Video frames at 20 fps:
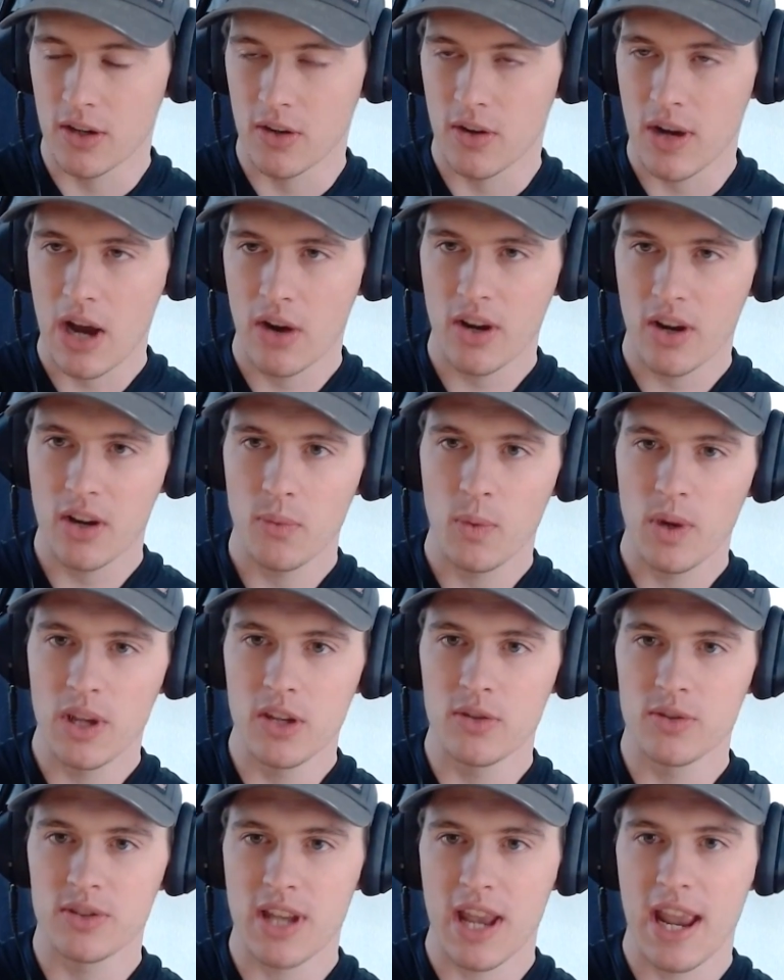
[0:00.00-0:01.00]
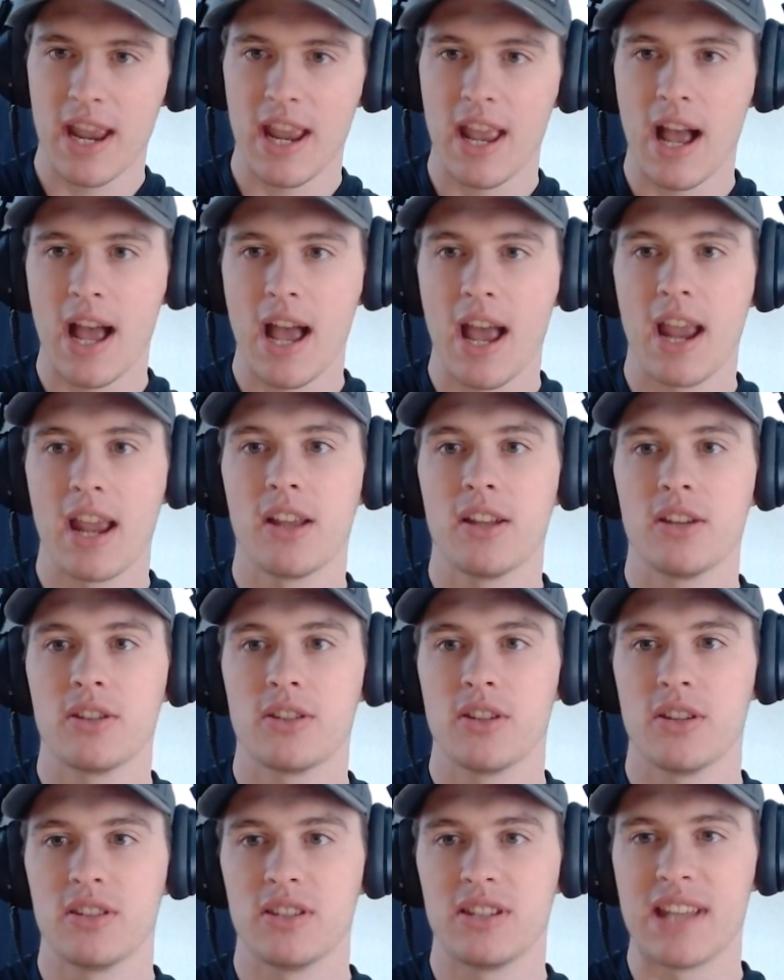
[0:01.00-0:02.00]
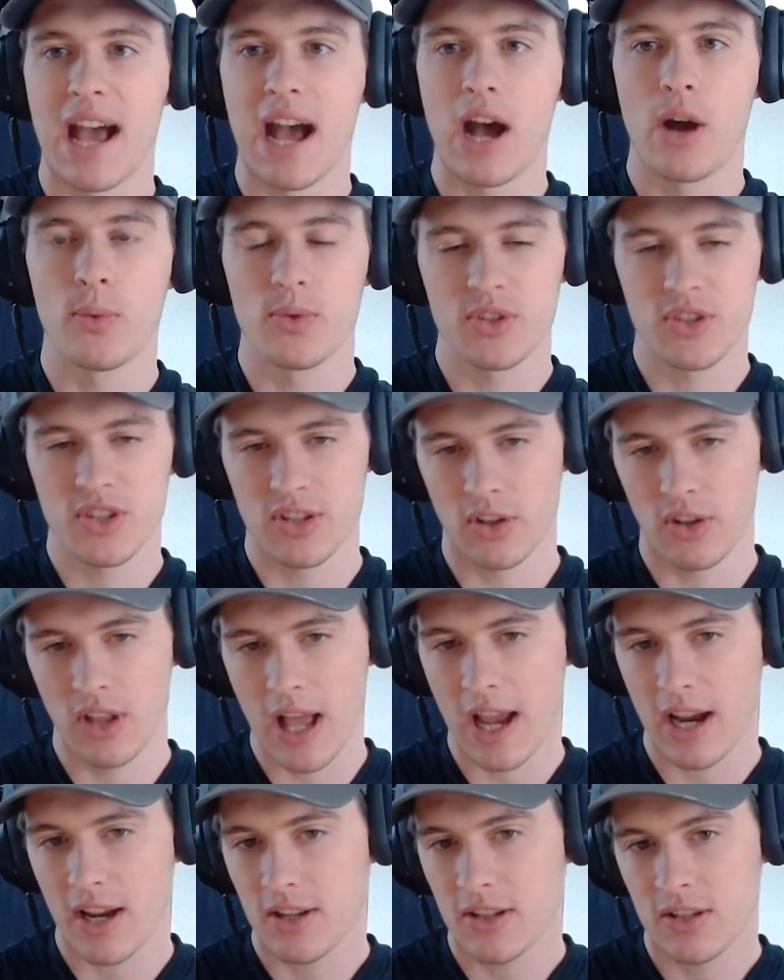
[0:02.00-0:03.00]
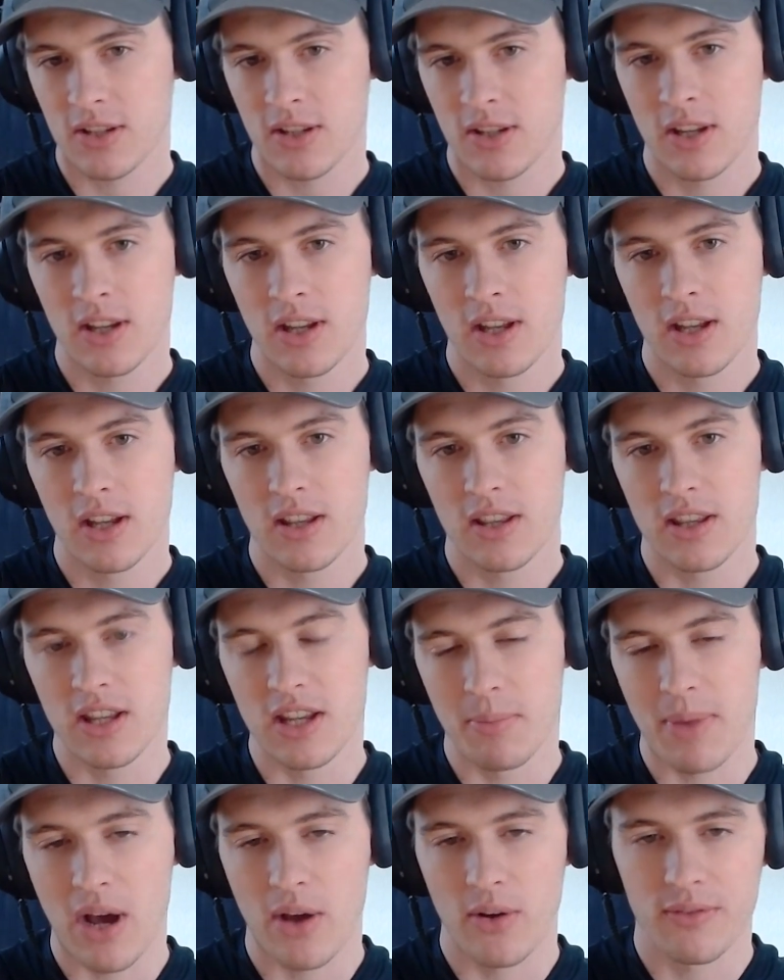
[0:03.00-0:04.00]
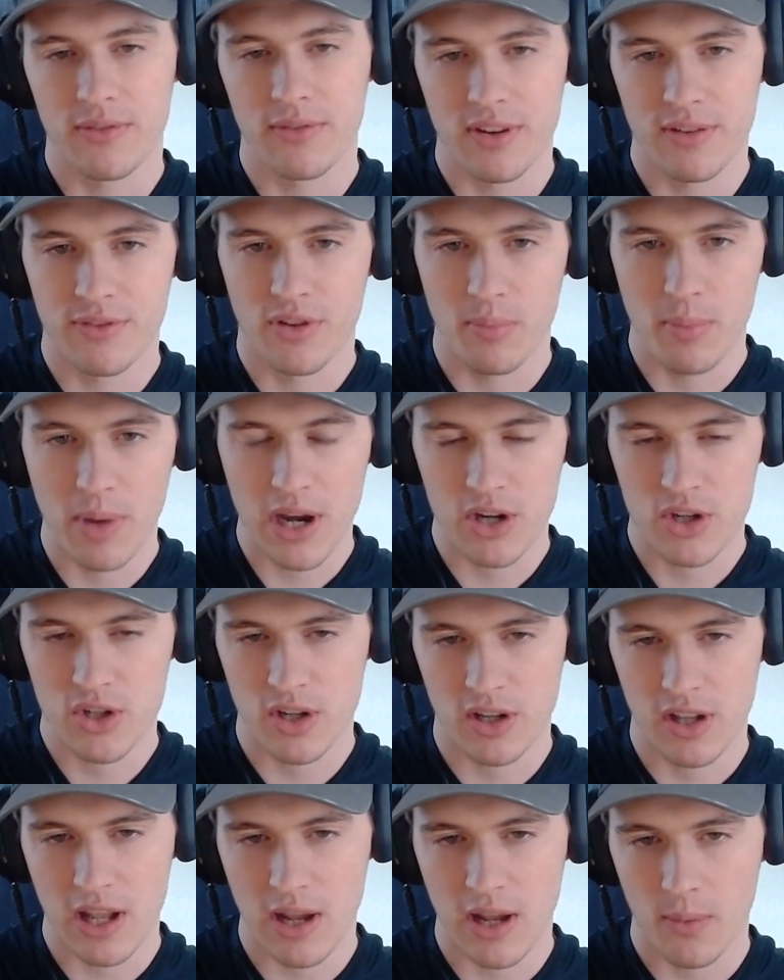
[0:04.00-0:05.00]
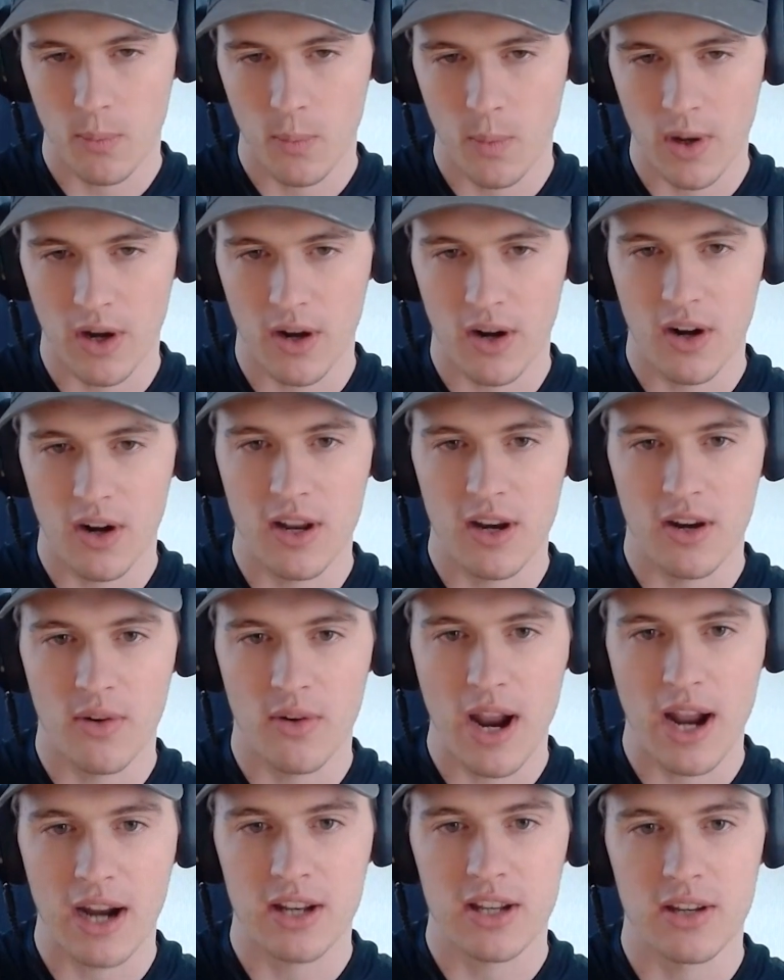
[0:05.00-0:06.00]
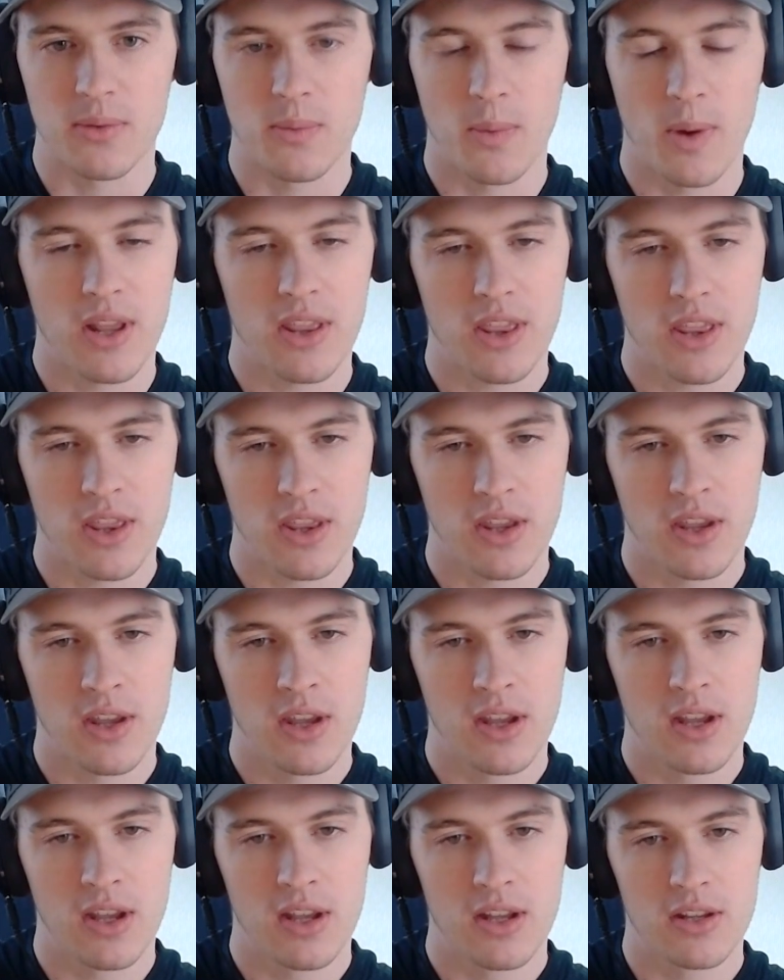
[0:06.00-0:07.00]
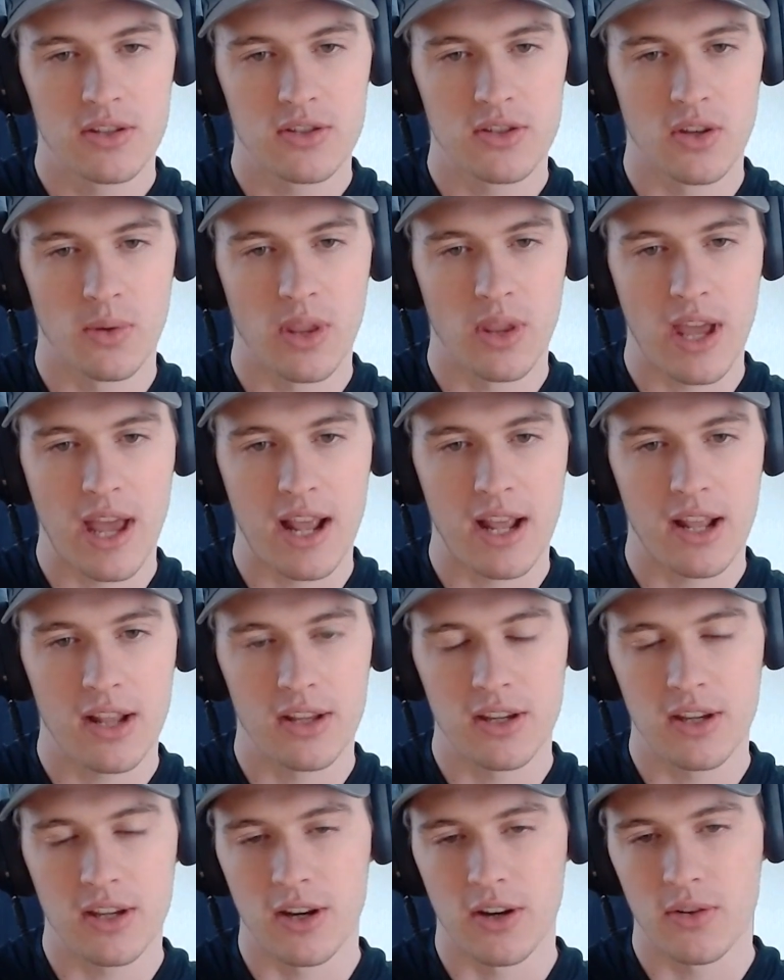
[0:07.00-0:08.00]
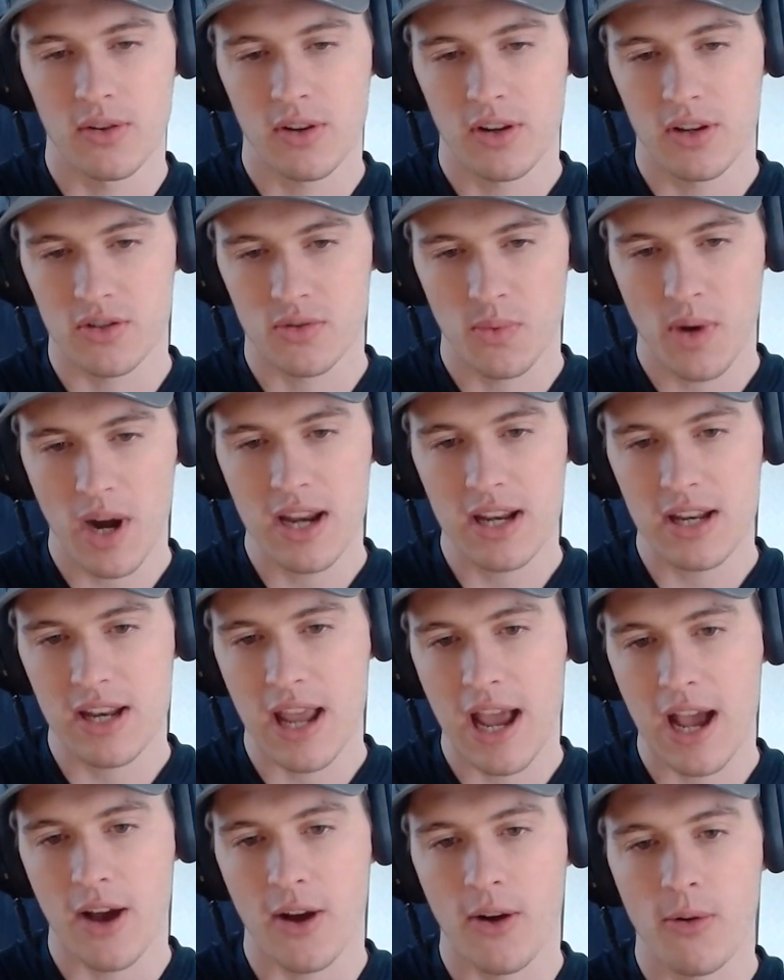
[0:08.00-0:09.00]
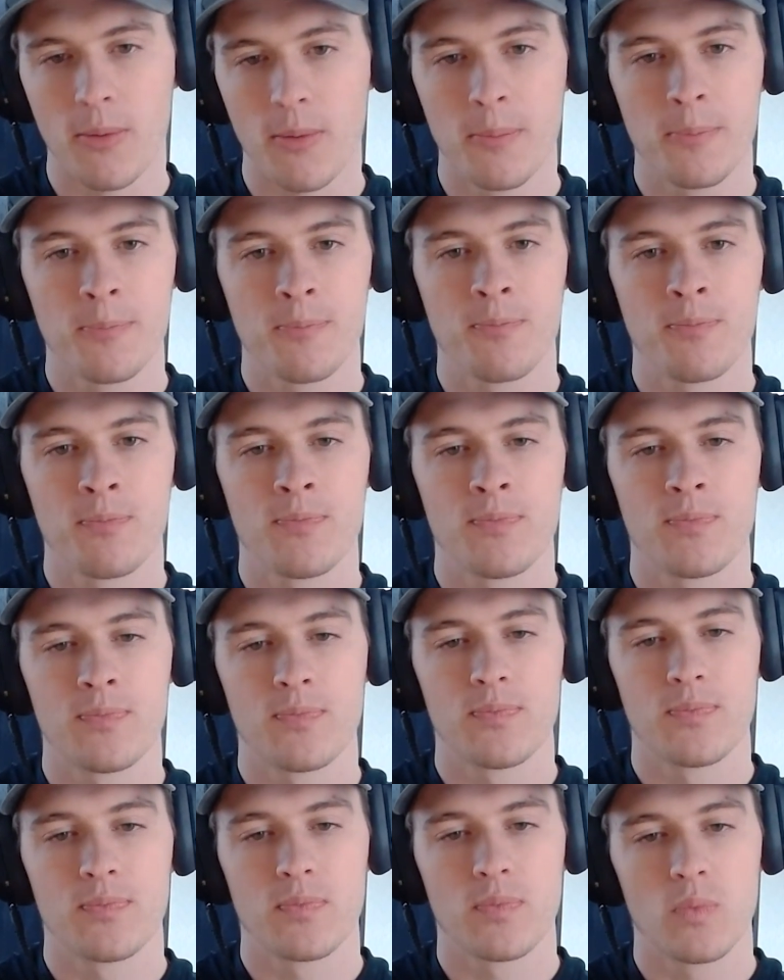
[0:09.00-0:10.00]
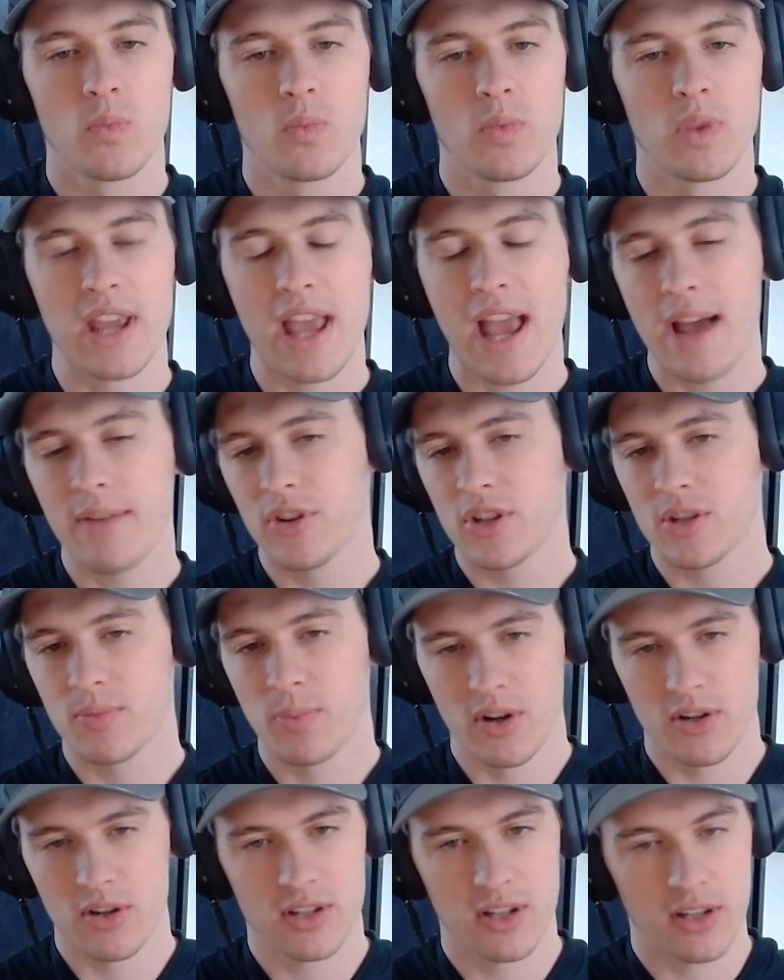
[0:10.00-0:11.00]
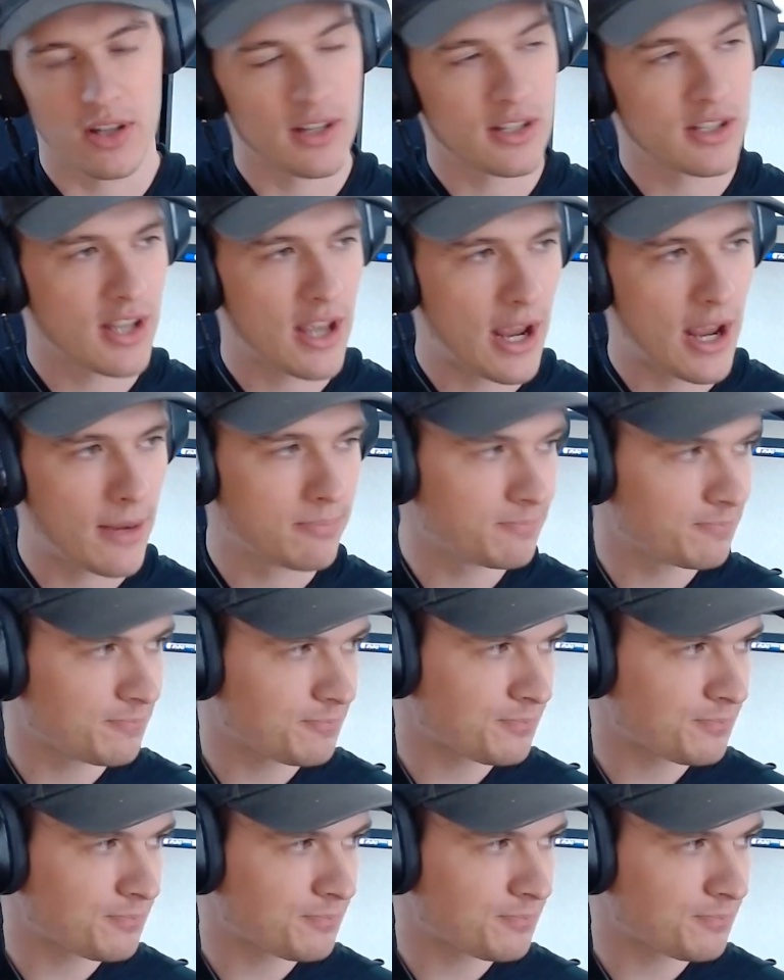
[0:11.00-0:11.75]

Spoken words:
how can we use AI to down select the amount of information that we're interacting with so that, because right now, the average person, let's say,